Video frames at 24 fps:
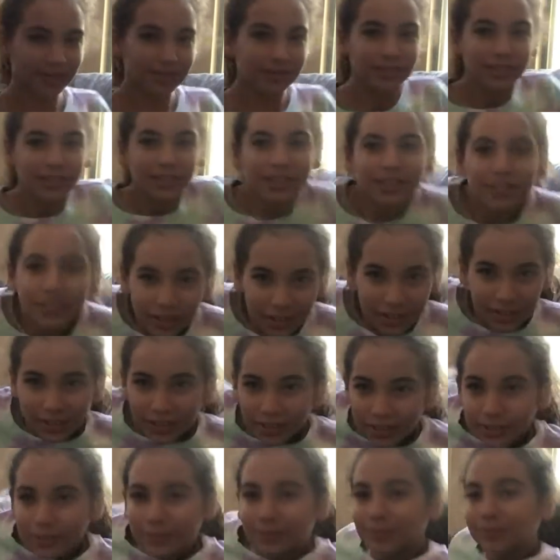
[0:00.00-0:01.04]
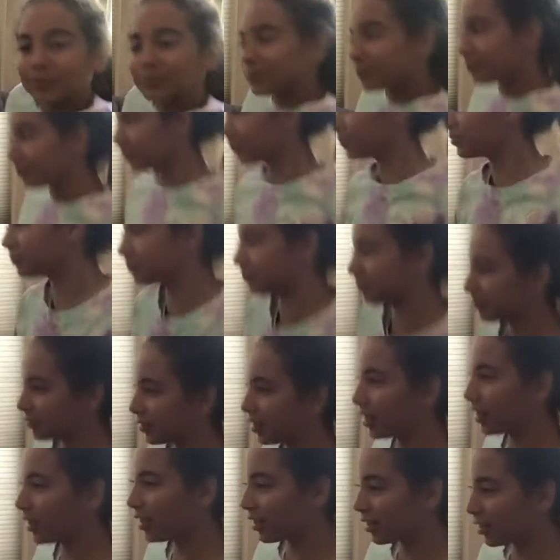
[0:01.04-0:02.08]
Okay. Oh no, I got glue in my
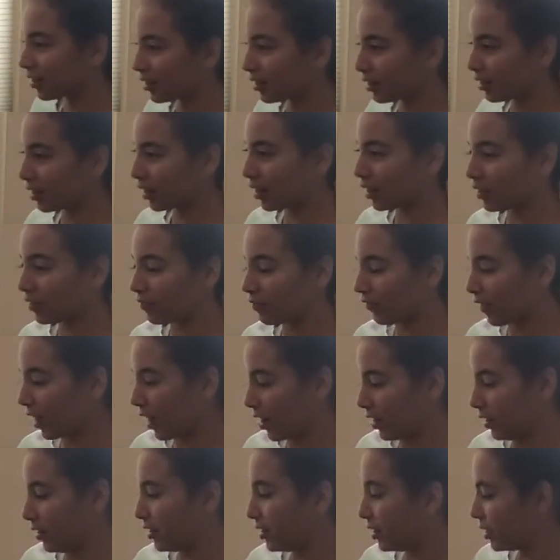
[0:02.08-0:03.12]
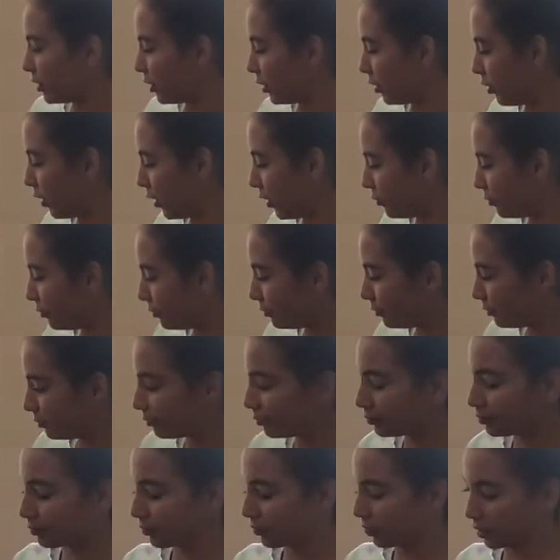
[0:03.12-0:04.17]
hand. It's fine. Just do it. Hold
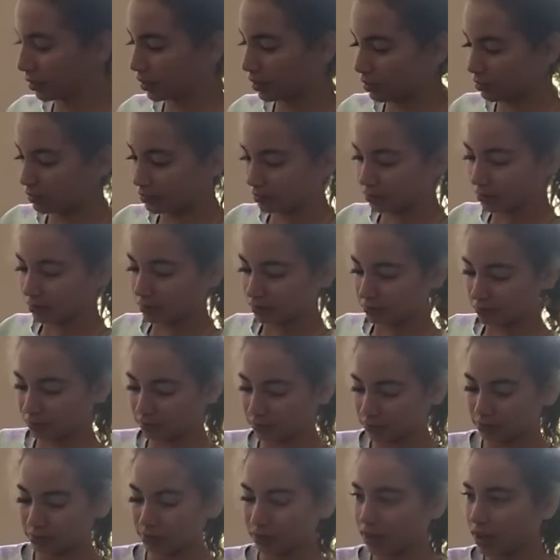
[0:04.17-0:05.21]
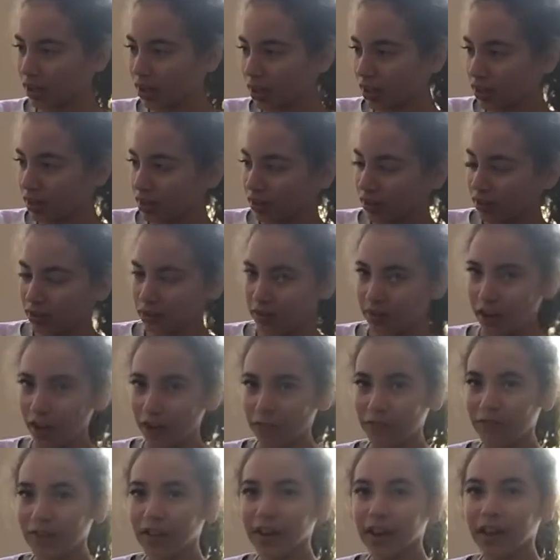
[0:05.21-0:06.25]
this. Hold the glue. I
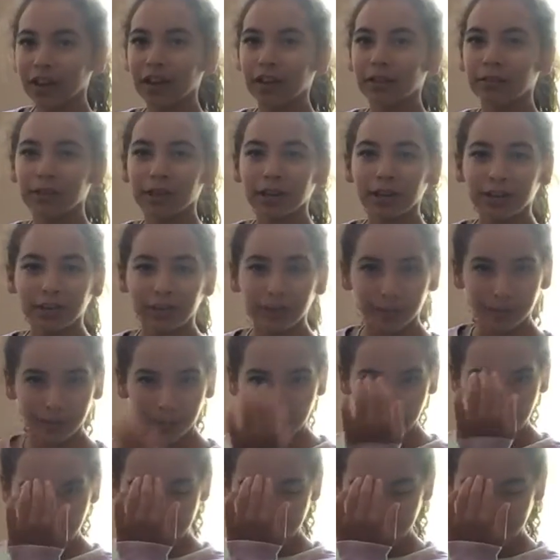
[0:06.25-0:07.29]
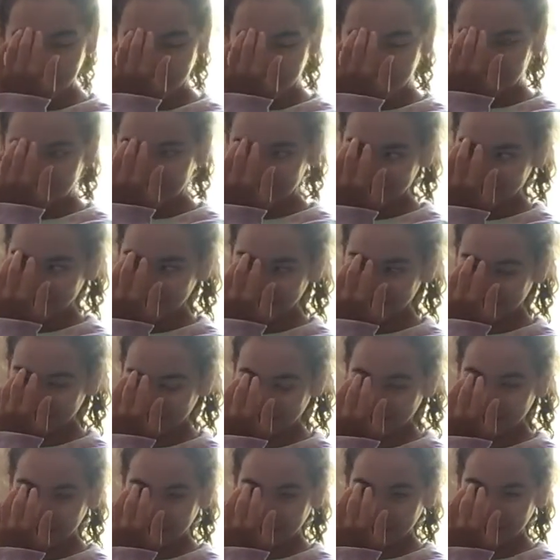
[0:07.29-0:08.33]
feel like I'm gonna do better than you. I
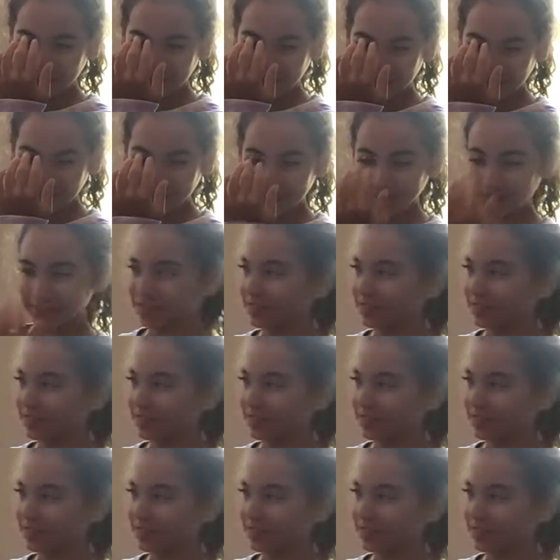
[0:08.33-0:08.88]
feel like you're not.